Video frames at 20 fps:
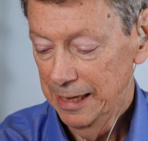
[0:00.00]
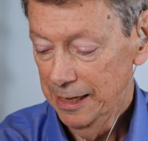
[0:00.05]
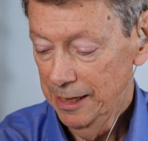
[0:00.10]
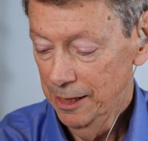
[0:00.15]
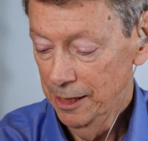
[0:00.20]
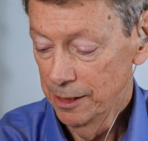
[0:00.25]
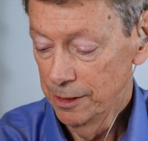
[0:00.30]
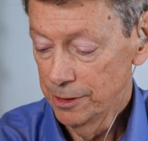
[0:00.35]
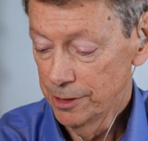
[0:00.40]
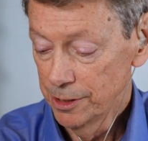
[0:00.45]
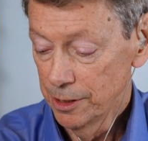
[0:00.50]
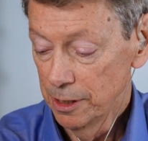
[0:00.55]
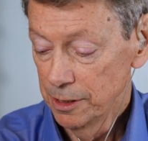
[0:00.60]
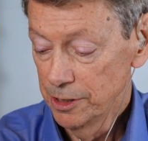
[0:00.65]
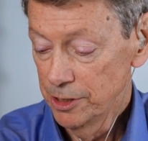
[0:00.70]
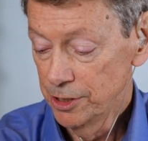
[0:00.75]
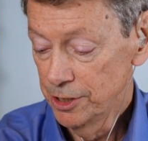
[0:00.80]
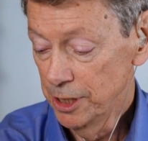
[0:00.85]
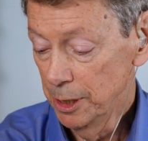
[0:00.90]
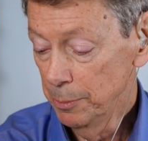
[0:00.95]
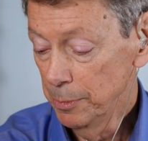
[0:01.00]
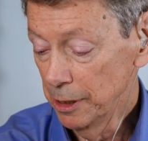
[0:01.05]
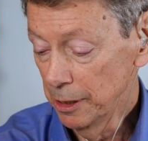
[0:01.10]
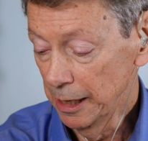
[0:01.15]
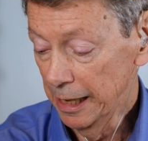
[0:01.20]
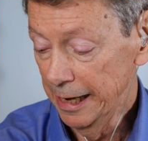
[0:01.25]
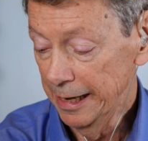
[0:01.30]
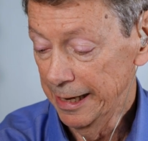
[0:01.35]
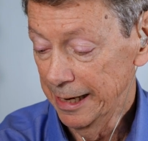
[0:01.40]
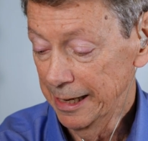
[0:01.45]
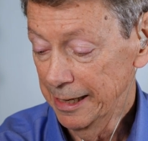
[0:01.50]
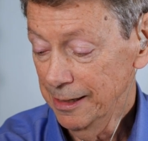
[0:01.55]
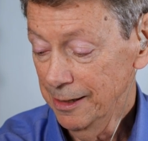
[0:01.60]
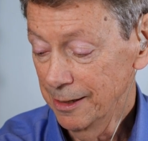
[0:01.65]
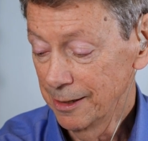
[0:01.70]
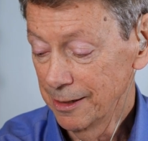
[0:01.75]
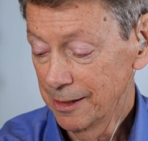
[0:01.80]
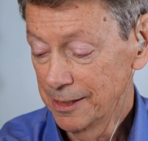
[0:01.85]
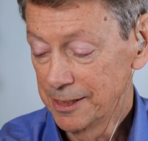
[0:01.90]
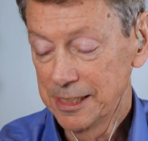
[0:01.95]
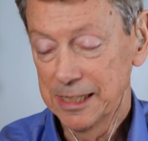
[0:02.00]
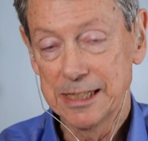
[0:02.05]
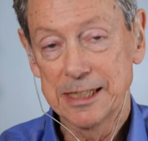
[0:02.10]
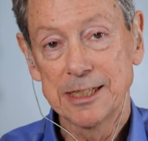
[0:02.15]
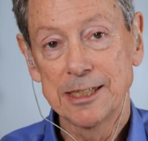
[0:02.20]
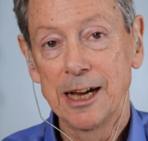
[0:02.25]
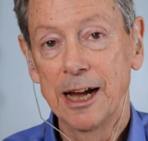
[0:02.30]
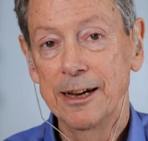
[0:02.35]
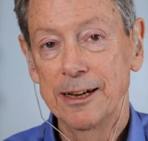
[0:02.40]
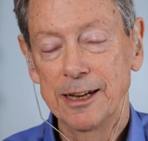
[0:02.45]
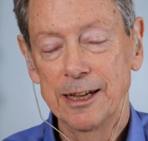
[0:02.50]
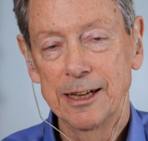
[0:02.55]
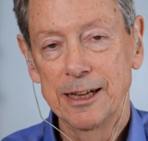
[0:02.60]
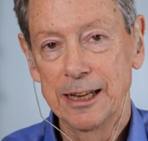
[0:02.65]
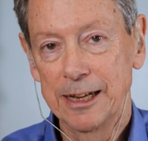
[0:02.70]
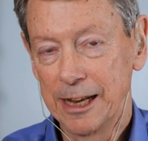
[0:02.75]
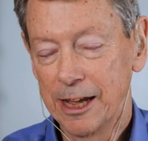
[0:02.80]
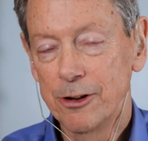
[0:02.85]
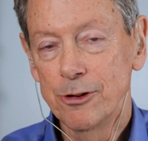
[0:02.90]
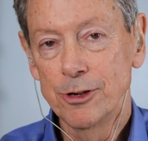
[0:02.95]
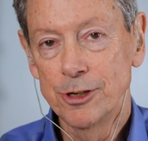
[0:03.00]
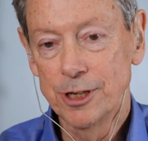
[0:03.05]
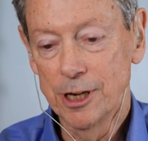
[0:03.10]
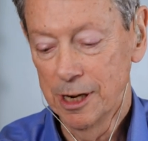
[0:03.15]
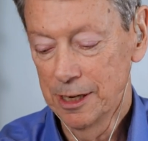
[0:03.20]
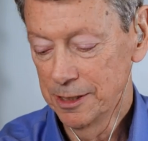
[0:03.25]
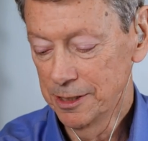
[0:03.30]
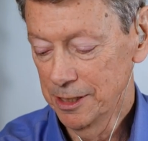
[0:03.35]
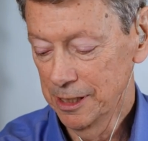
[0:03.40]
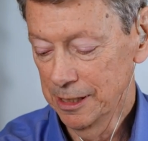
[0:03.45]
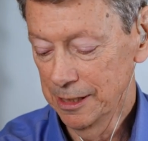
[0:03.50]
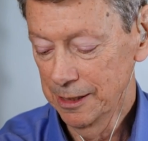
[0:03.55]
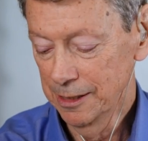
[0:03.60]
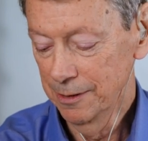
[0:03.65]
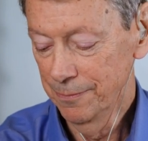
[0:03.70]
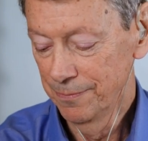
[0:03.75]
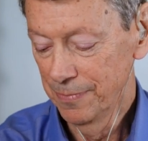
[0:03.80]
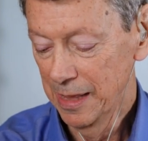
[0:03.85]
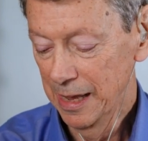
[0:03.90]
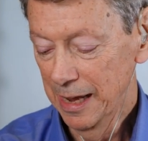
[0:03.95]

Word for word: is stimulating, it's exciting and energizing.